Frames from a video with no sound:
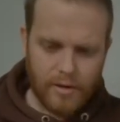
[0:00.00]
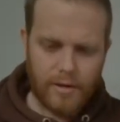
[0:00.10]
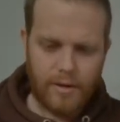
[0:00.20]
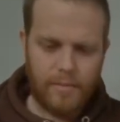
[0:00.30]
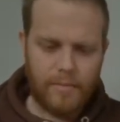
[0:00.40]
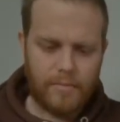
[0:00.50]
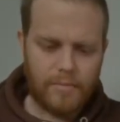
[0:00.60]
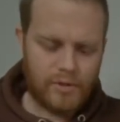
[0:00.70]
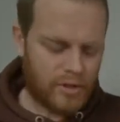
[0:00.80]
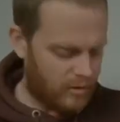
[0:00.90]

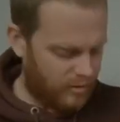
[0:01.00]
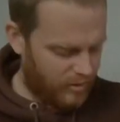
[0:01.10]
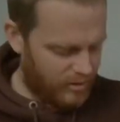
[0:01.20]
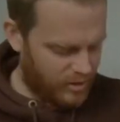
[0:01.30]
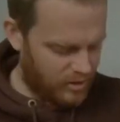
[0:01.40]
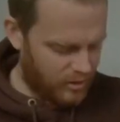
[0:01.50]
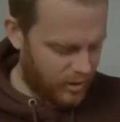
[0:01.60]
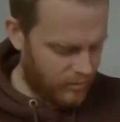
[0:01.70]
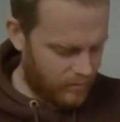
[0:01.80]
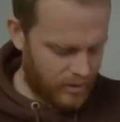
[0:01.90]
So they should
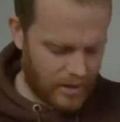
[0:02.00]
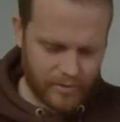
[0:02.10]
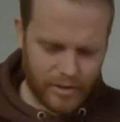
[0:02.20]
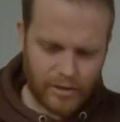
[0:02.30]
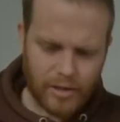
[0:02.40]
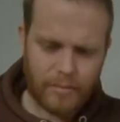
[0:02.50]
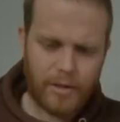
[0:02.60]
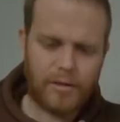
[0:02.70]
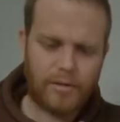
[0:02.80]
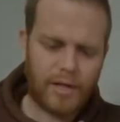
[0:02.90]
hopefully have another couple
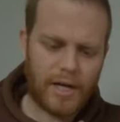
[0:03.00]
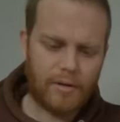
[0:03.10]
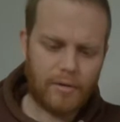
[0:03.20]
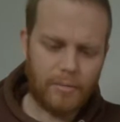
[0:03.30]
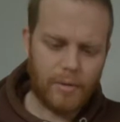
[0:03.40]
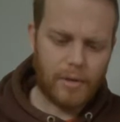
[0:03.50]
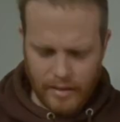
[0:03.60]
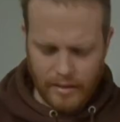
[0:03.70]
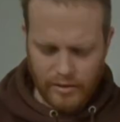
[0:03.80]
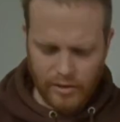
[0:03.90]
of 100K on them.
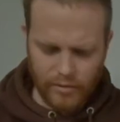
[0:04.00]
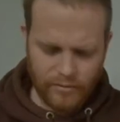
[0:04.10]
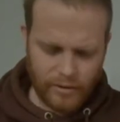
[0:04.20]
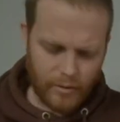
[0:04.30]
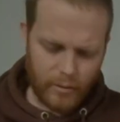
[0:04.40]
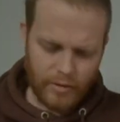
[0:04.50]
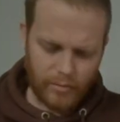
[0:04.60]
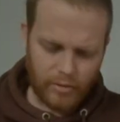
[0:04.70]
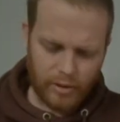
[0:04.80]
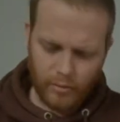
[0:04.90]
And so far they're
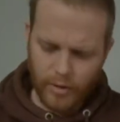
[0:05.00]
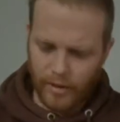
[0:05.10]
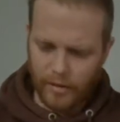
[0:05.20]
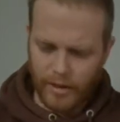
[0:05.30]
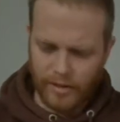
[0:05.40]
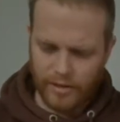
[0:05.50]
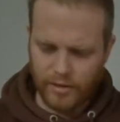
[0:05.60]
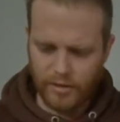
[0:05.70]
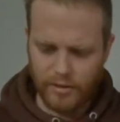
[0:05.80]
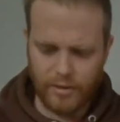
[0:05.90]
wearing pretty well,
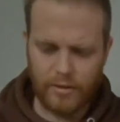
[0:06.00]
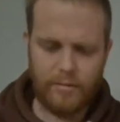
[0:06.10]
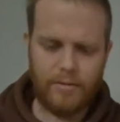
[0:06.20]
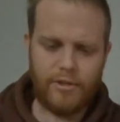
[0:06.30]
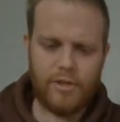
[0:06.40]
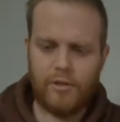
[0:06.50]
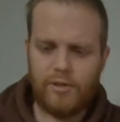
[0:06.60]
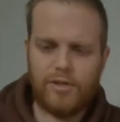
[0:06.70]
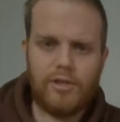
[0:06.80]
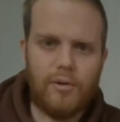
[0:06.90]
actually. I'll show you the
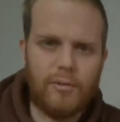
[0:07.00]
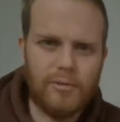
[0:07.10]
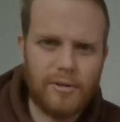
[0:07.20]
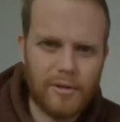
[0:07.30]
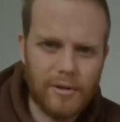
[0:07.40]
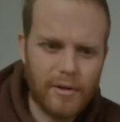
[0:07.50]
soles.